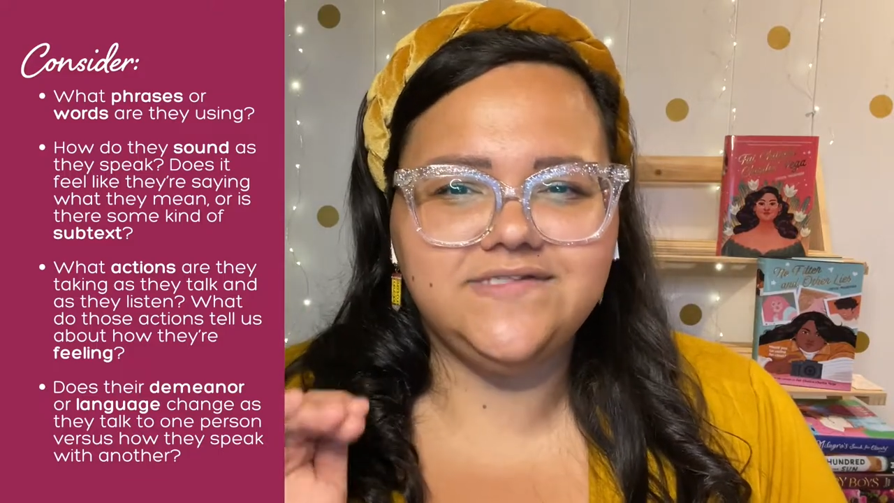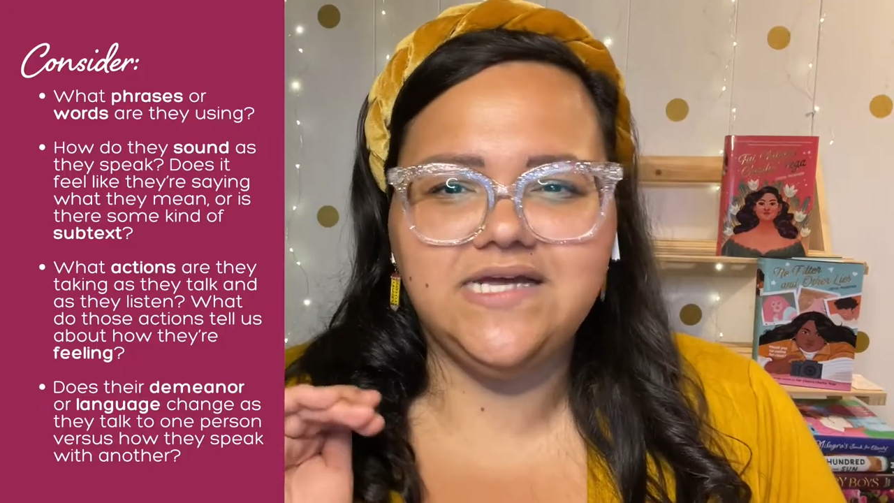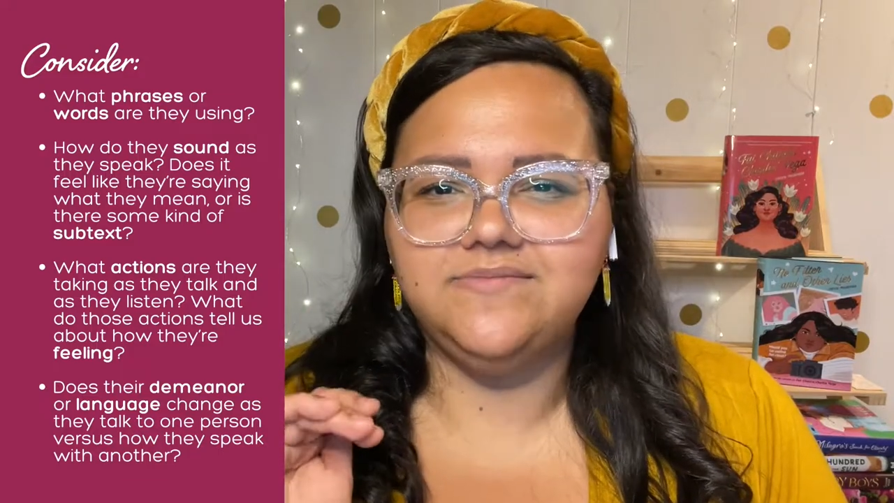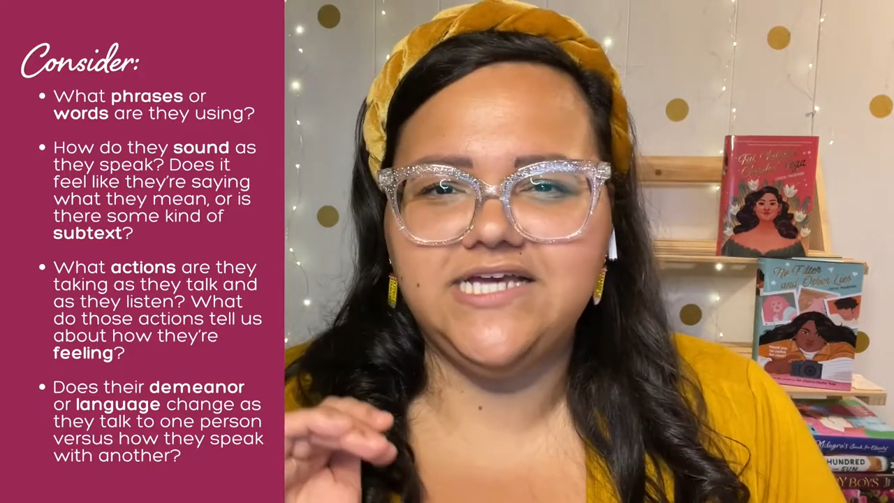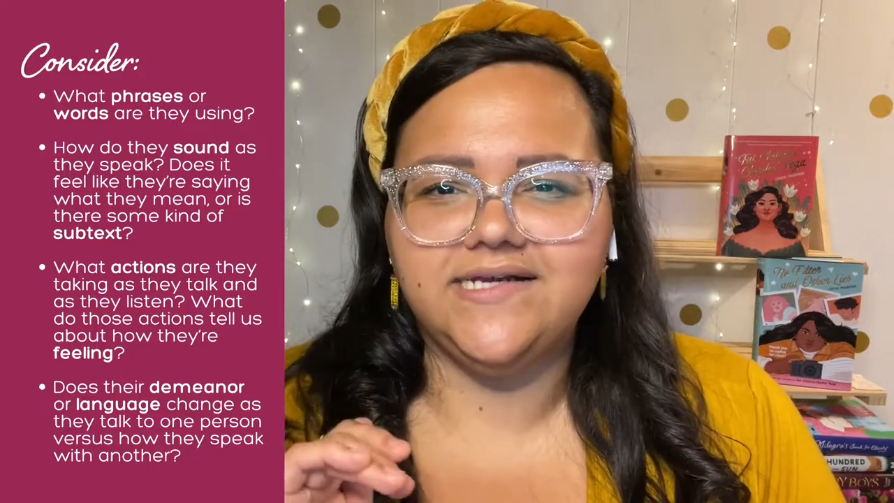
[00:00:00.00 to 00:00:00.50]

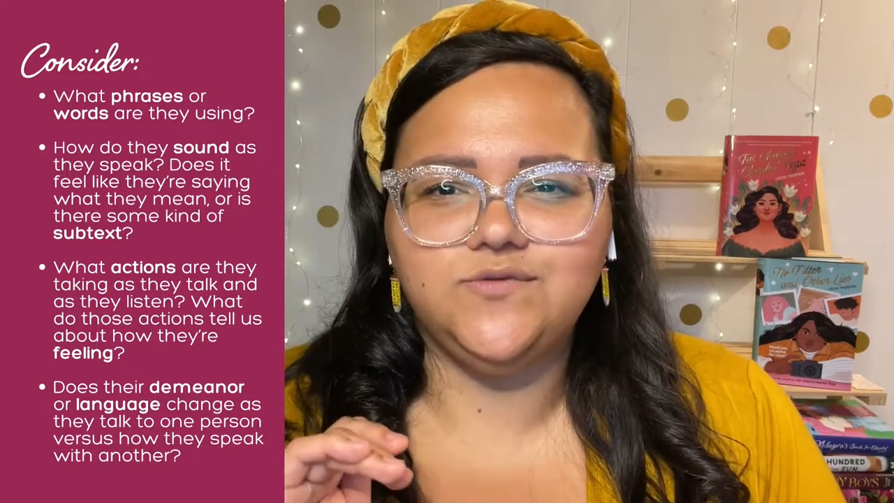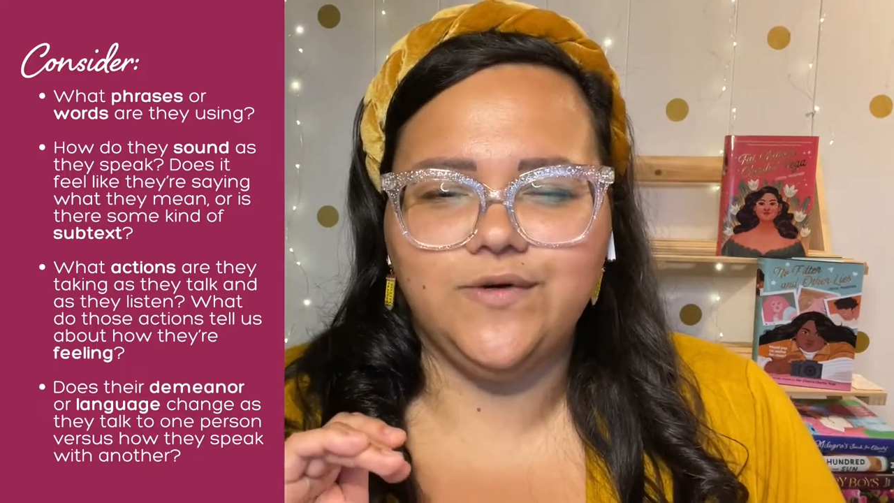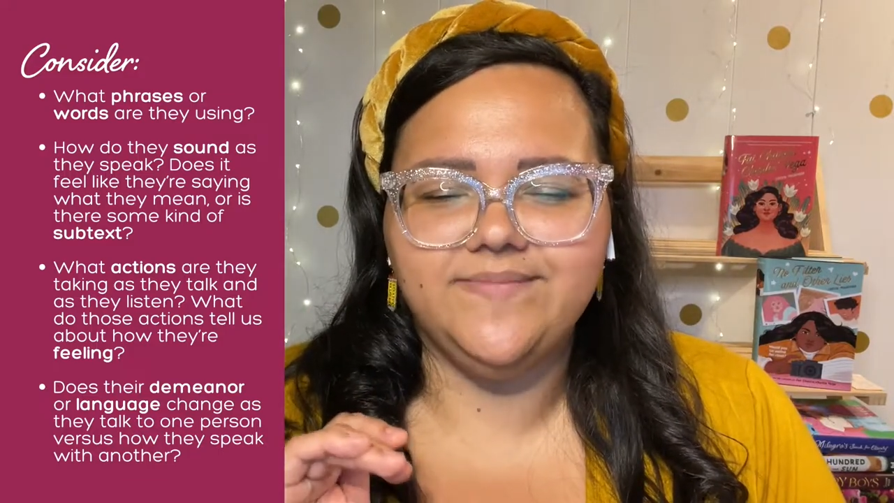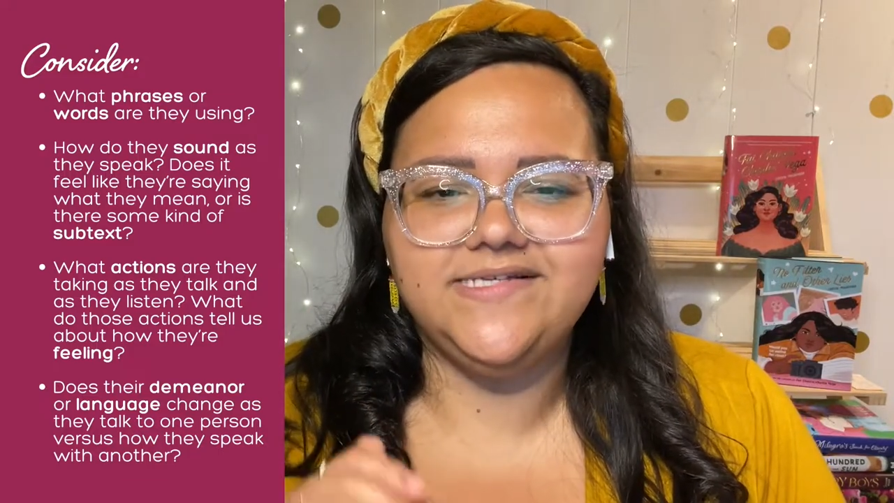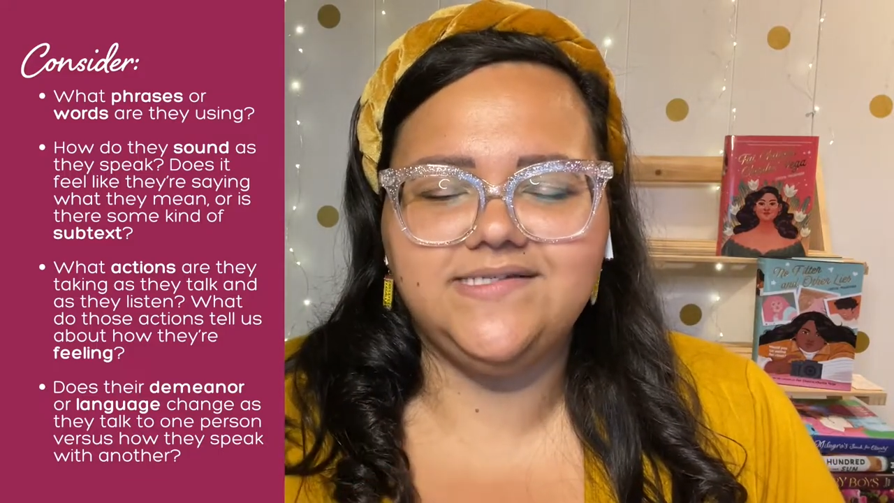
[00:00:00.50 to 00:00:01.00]
subtext
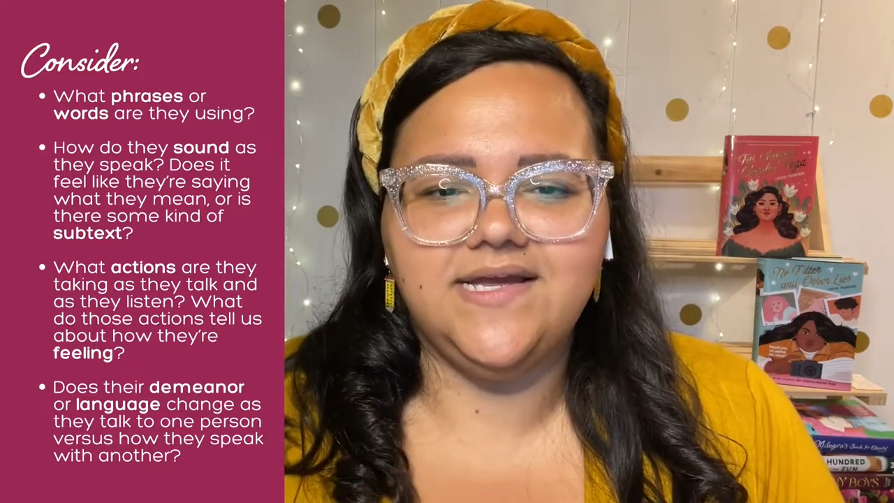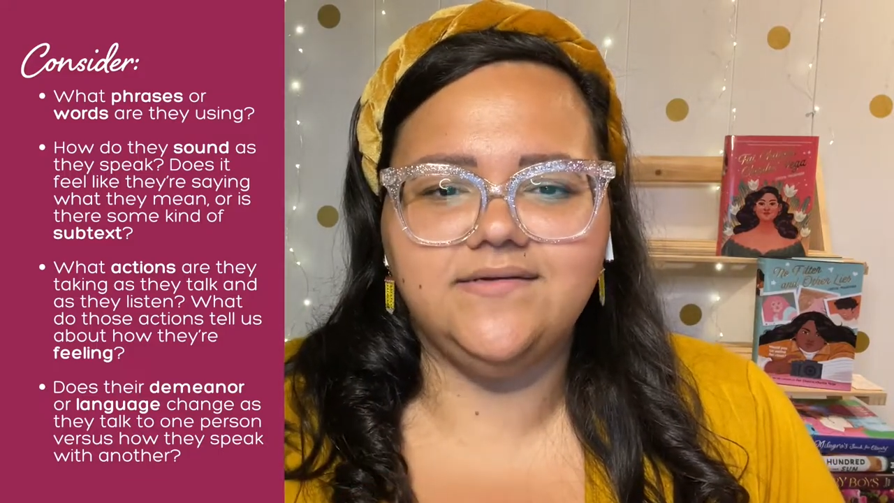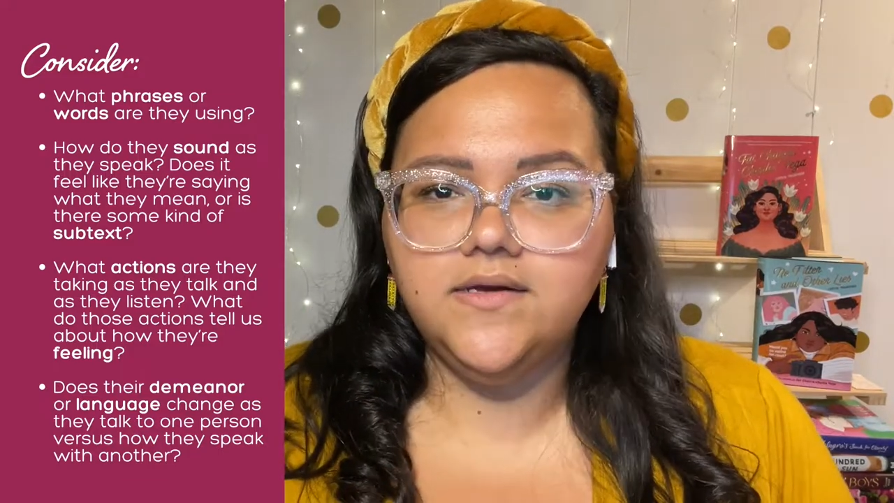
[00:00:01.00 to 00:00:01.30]
we're missing?